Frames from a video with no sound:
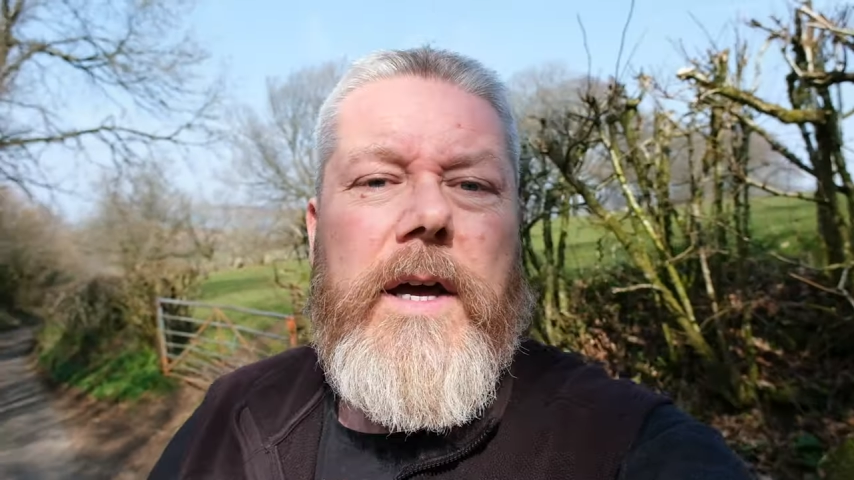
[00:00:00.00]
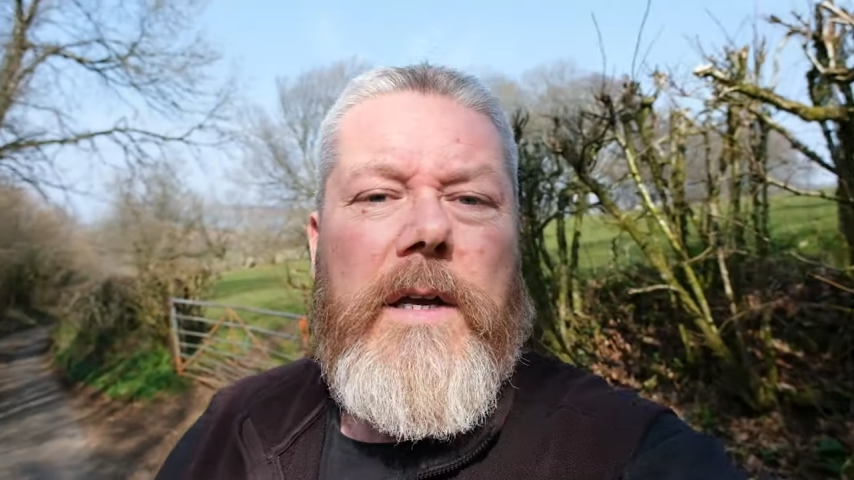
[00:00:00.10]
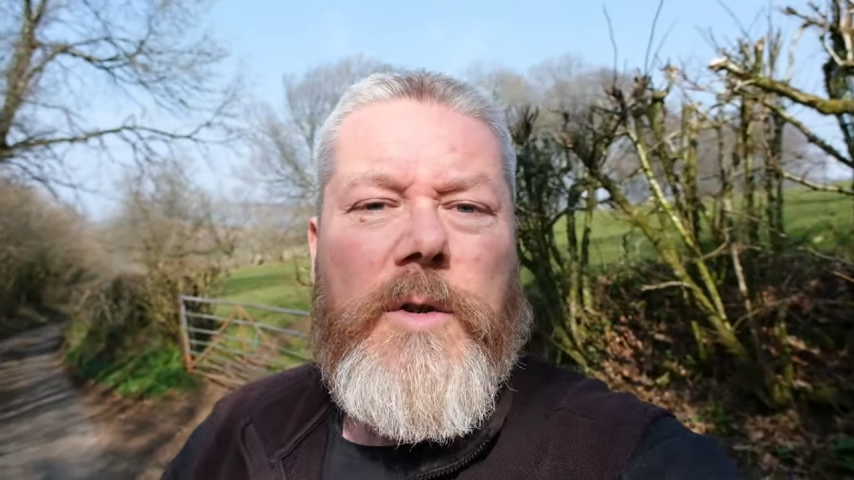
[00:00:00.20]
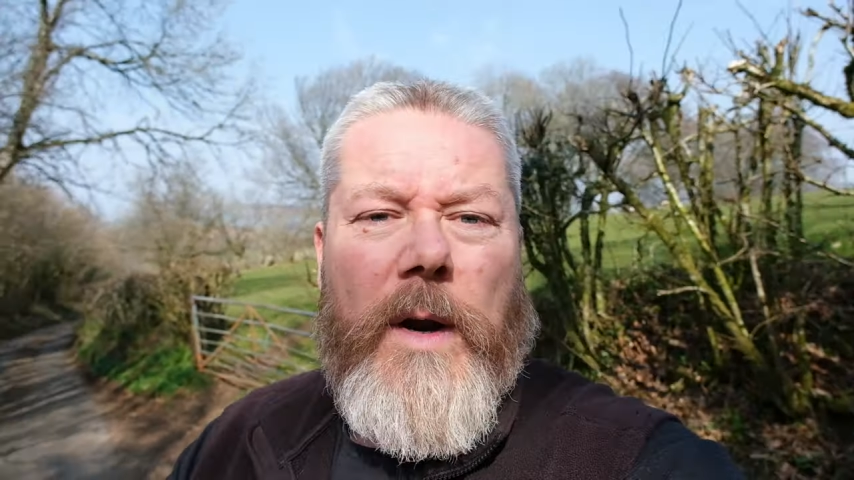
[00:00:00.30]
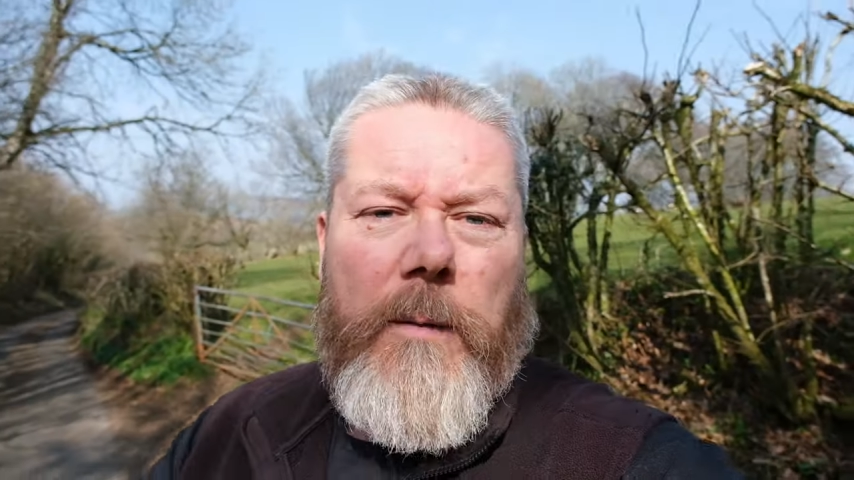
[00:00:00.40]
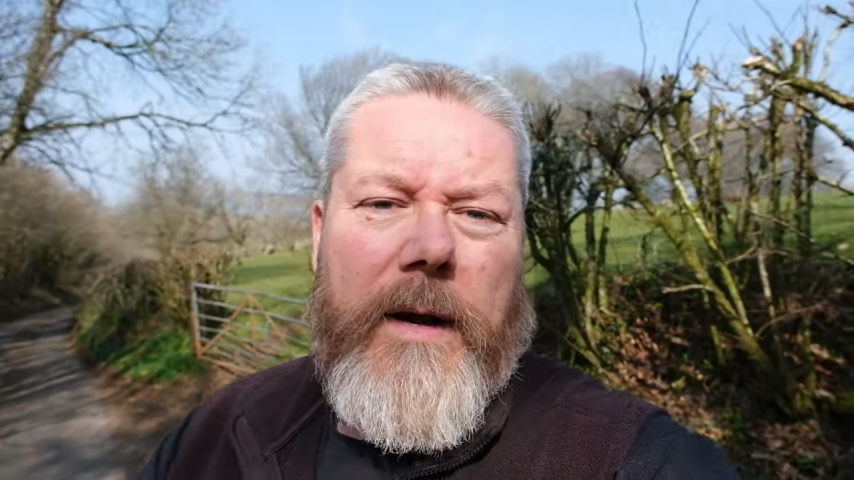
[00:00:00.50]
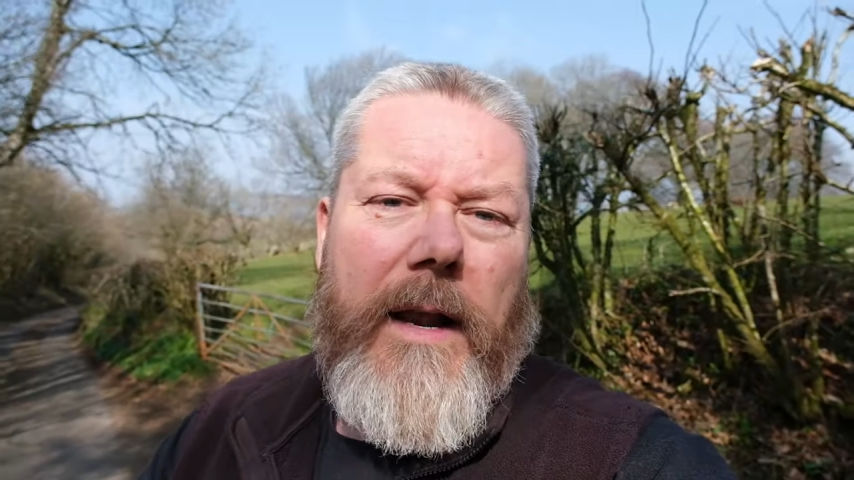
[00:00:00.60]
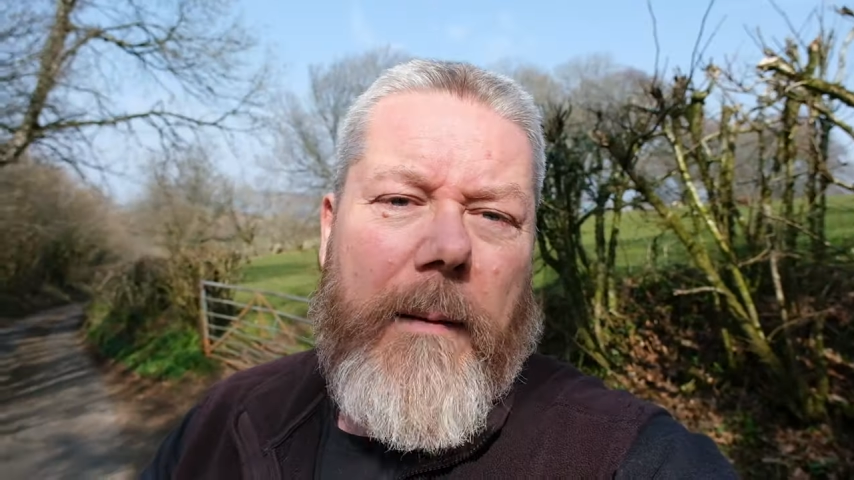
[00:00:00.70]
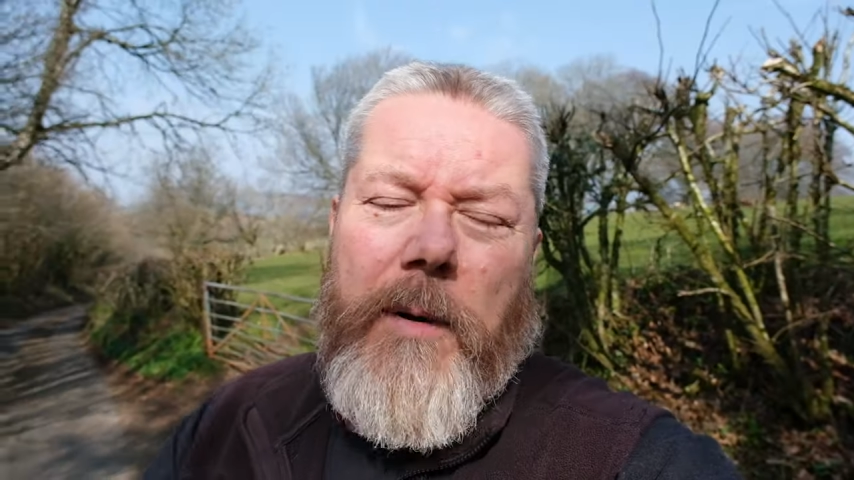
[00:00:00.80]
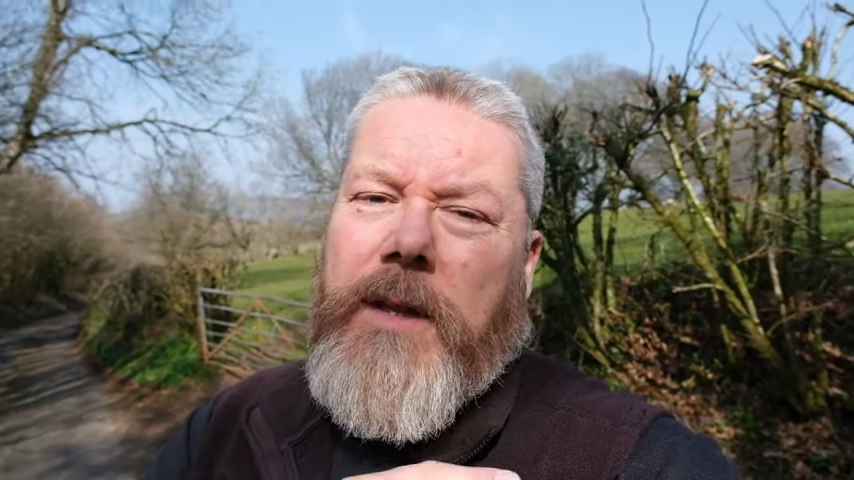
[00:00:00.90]
So anyway,
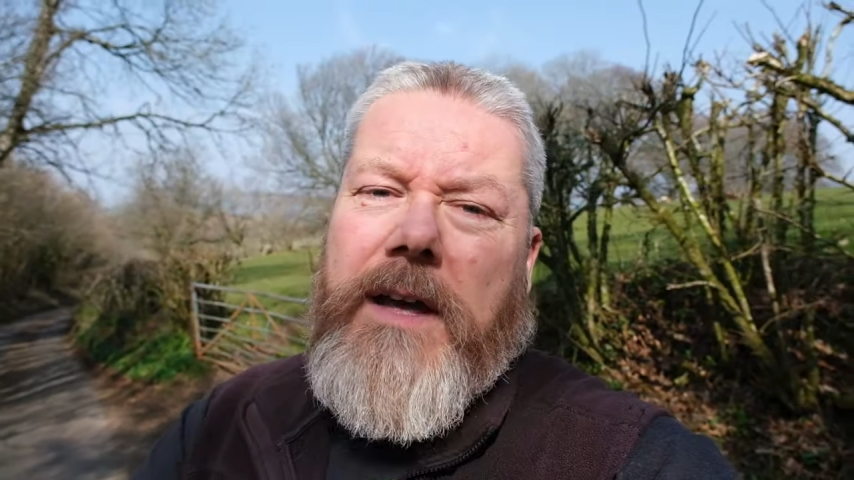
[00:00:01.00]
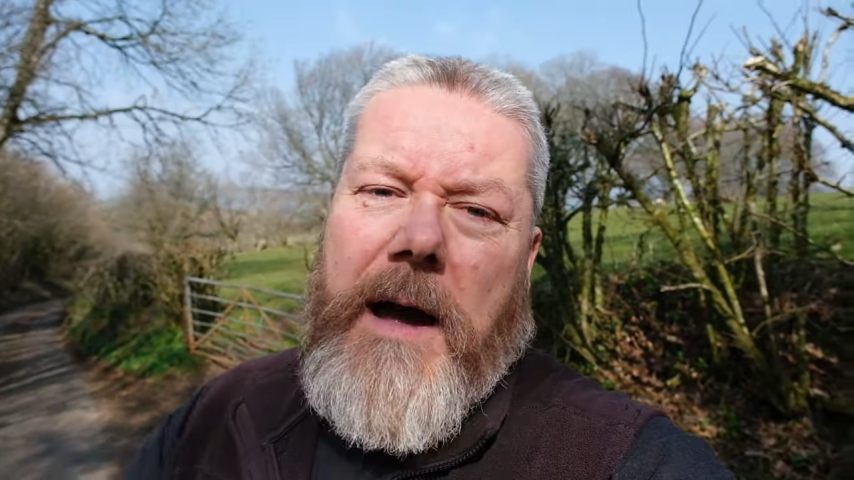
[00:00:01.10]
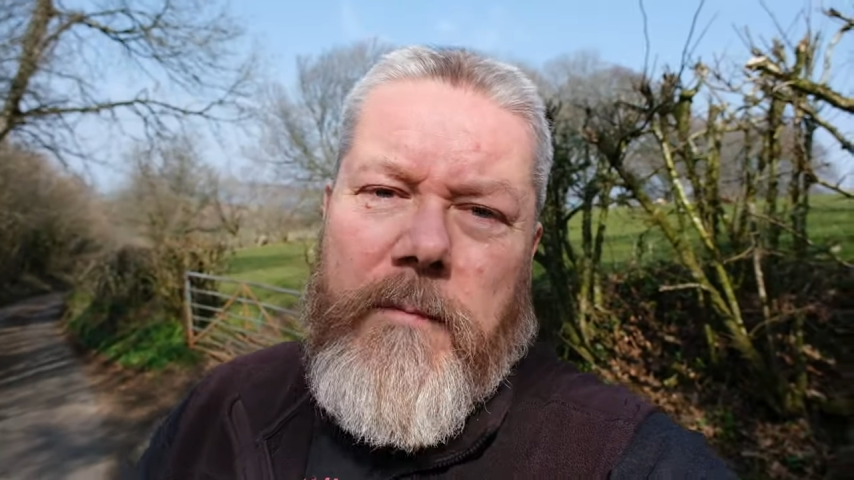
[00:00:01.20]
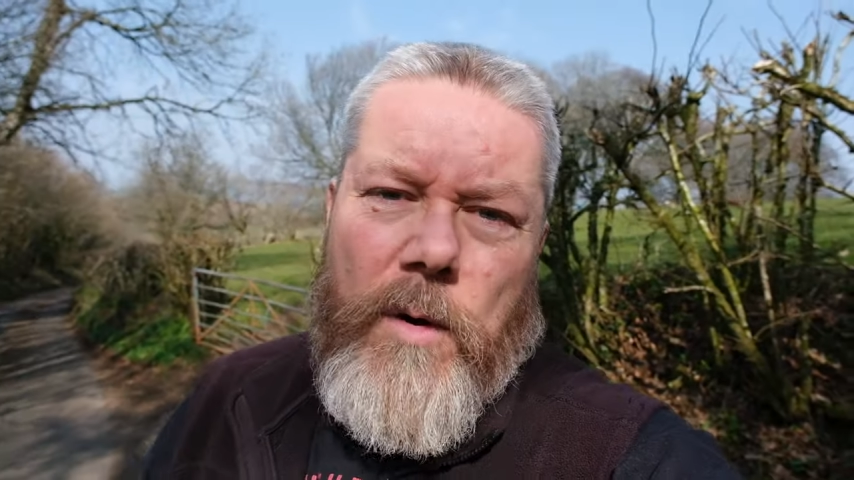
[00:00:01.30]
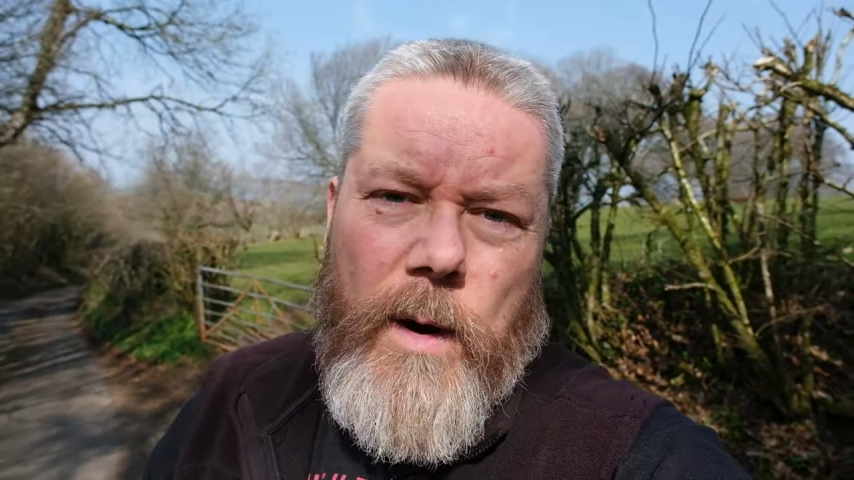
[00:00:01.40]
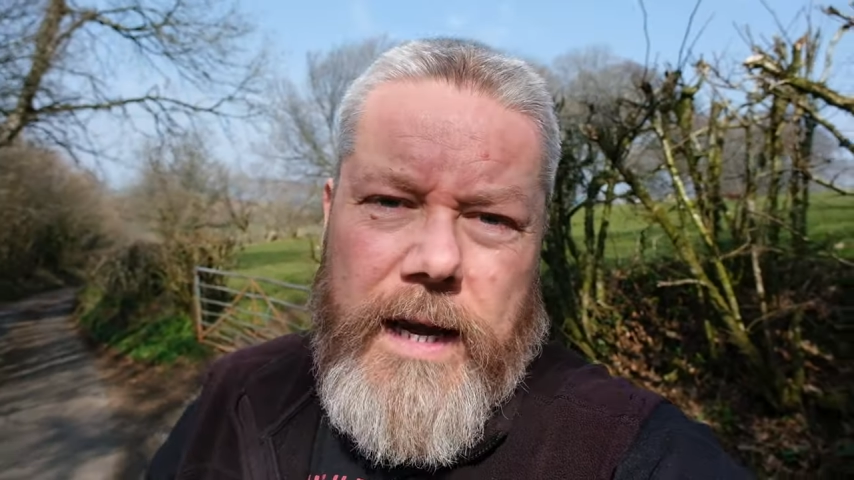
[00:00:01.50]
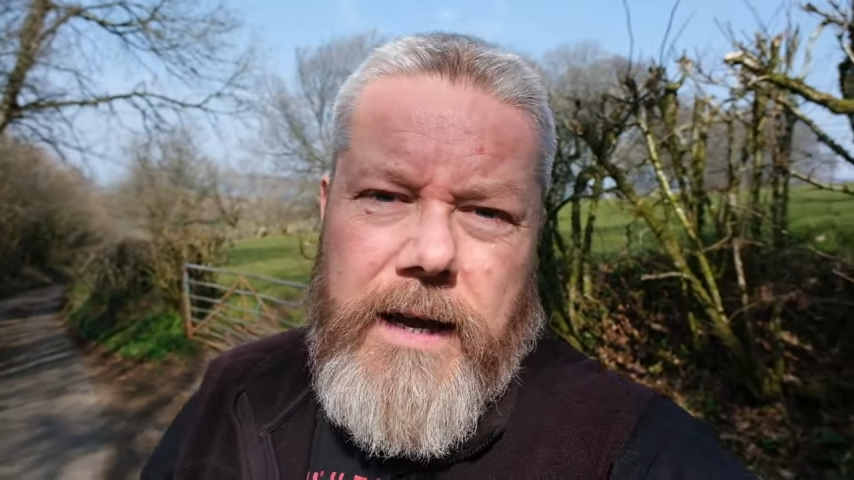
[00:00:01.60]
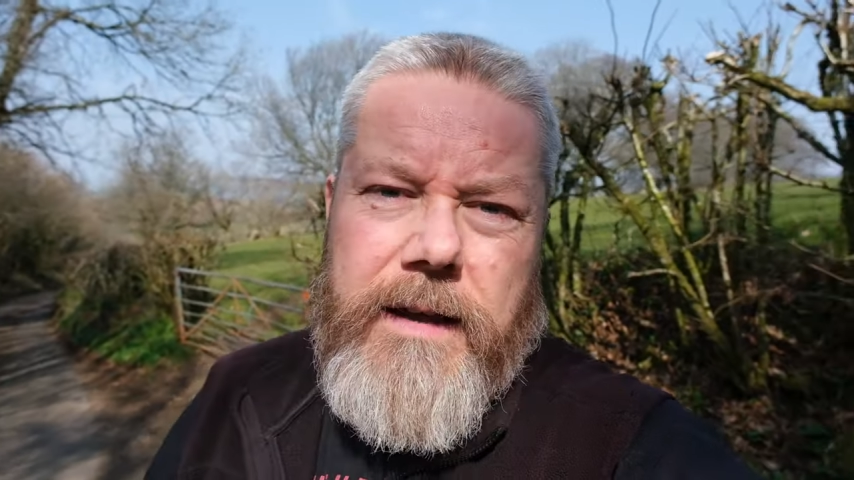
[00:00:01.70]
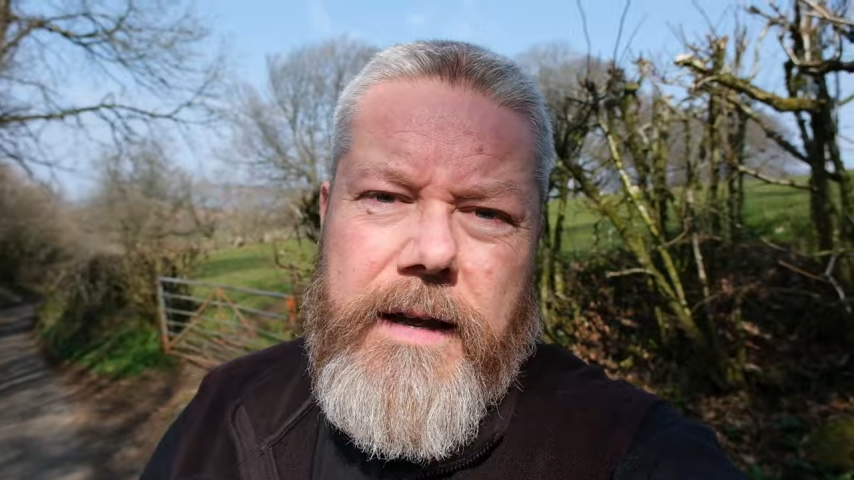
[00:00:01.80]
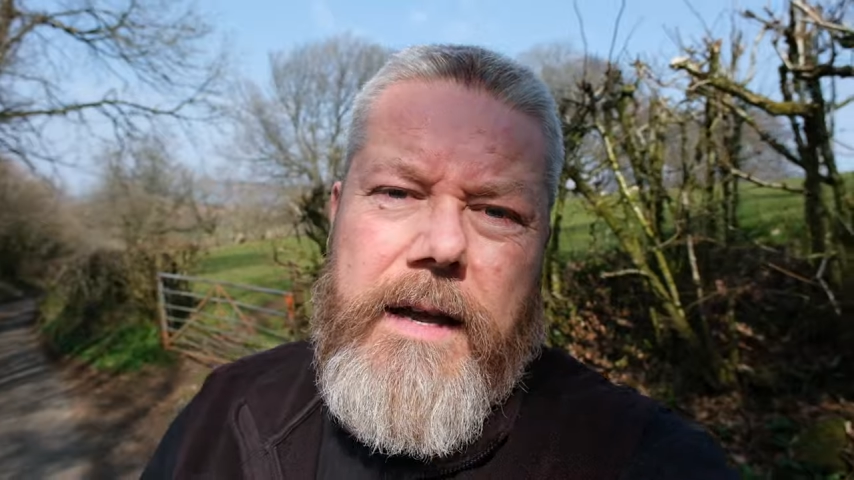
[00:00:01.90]
I'll put the camera away